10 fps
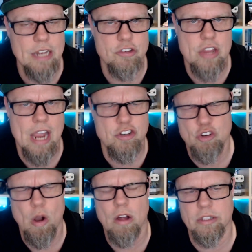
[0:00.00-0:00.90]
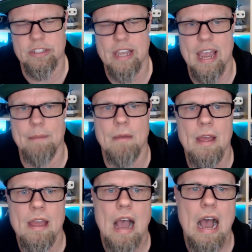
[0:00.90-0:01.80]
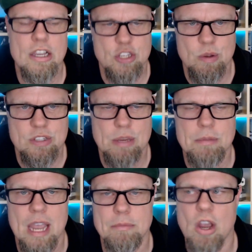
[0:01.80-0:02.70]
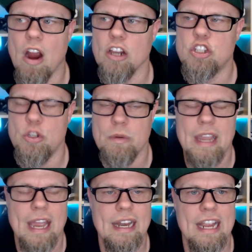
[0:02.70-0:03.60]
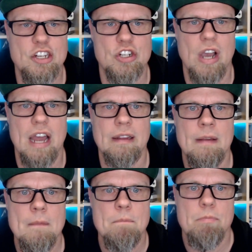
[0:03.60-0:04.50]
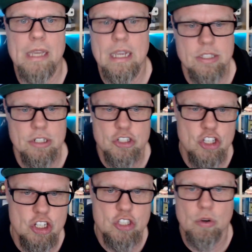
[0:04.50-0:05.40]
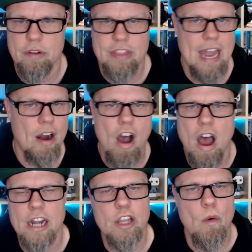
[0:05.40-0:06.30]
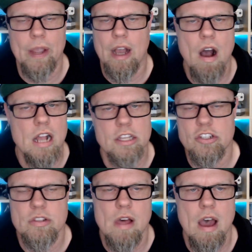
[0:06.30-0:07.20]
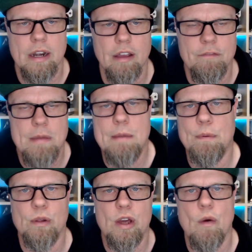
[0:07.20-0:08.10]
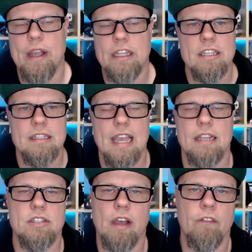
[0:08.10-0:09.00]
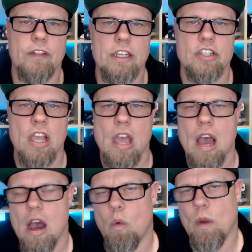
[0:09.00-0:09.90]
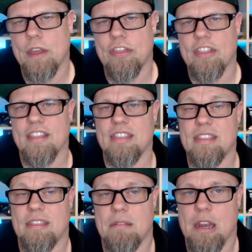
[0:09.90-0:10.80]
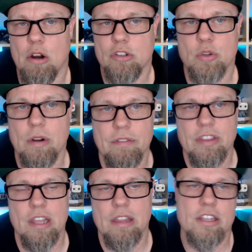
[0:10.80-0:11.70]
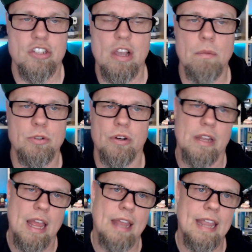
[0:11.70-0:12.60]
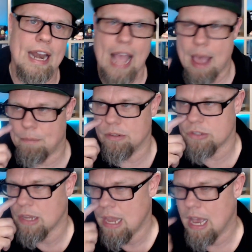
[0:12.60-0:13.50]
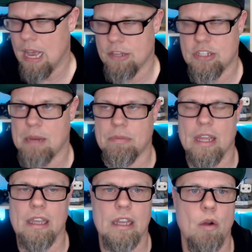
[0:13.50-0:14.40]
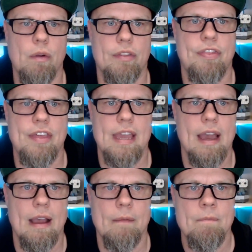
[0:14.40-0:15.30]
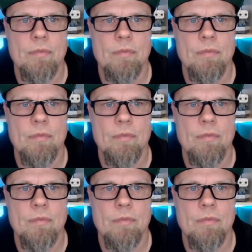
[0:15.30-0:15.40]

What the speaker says: statue all the time. So it's sometimes hard to get a shot because there's just sort of that ongoing onslaught of people going to take selfies with, you know, sort of the sculpture, and that happens. Same thing, you know, with the